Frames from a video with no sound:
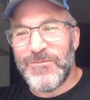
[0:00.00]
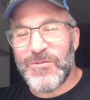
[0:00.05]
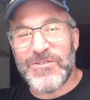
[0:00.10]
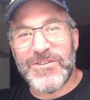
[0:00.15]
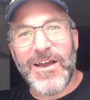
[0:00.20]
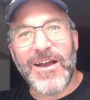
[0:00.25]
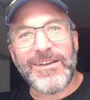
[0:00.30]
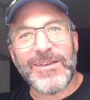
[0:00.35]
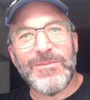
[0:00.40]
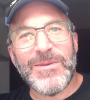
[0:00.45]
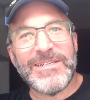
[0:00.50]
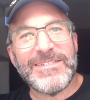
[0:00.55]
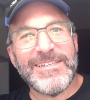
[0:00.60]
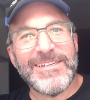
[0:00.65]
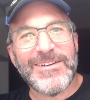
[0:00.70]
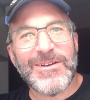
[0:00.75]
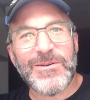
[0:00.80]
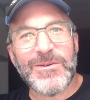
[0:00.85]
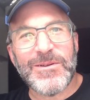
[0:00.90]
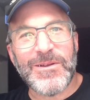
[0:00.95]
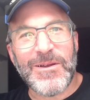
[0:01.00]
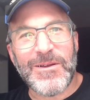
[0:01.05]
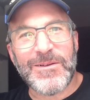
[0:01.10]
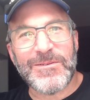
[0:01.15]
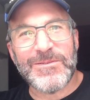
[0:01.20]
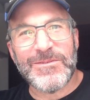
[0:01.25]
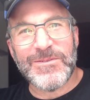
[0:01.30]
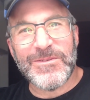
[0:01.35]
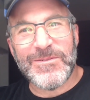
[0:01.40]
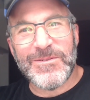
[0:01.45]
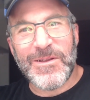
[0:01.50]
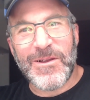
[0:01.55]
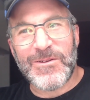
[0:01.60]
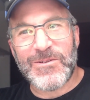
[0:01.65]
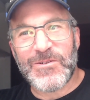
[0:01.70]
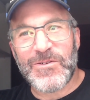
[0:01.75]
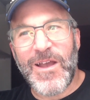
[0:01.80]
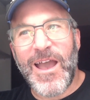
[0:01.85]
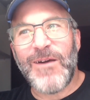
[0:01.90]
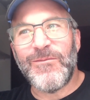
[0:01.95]
documenting
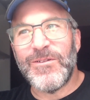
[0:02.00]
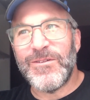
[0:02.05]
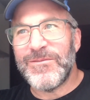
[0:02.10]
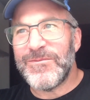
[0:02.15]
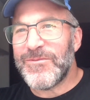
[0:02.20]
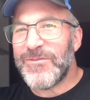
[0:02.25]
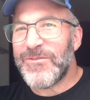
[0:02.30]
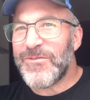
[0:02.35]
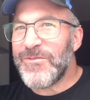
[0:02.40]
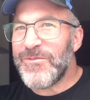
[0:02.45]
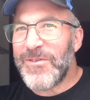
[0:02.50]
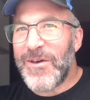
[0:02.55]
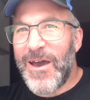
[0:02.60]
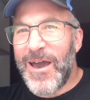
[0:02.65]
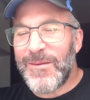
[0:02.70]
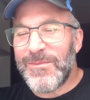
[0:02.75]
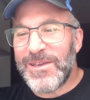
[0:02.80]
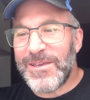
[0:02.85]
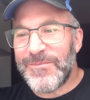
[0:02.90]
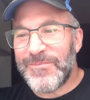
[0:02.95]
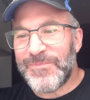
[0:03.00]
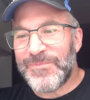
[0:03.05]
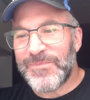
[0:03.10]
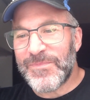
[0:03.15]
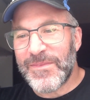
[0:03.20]
our travel through the hobby.